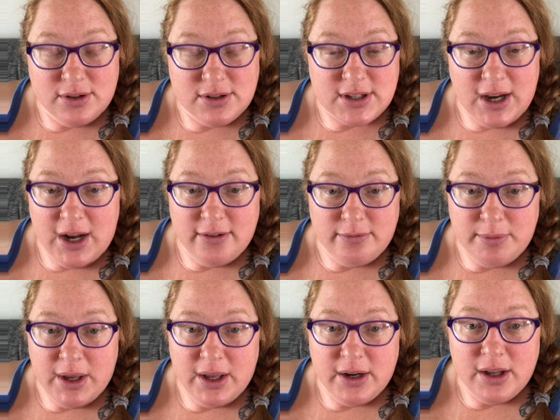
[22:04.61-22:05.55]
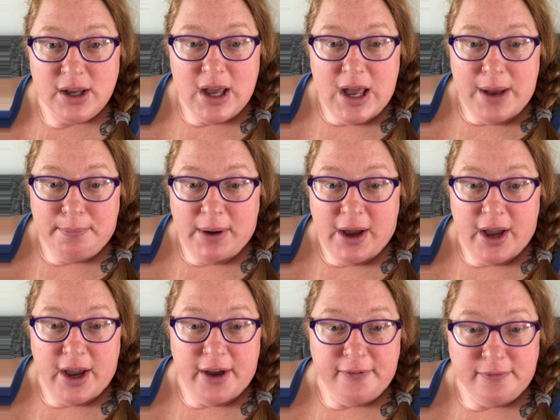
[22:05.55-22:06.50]
It's kind of been
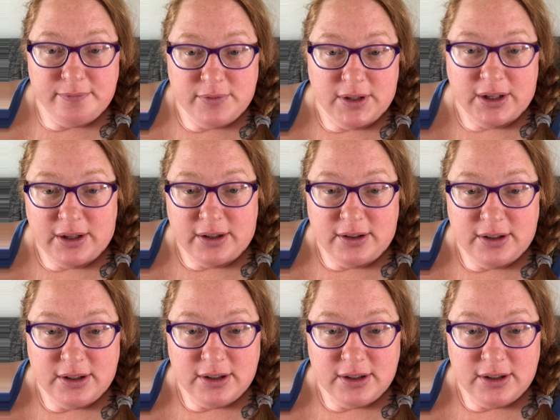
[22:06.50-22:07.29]
my uh,